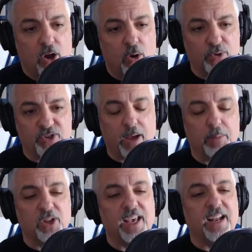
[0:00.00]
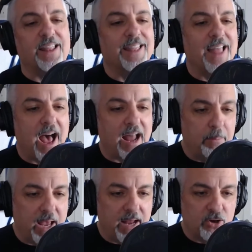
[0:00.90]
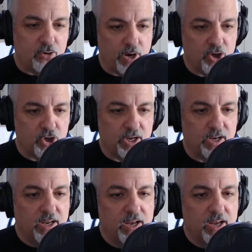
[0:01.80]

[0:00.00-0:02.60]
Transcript: was able to get a lot of penetration,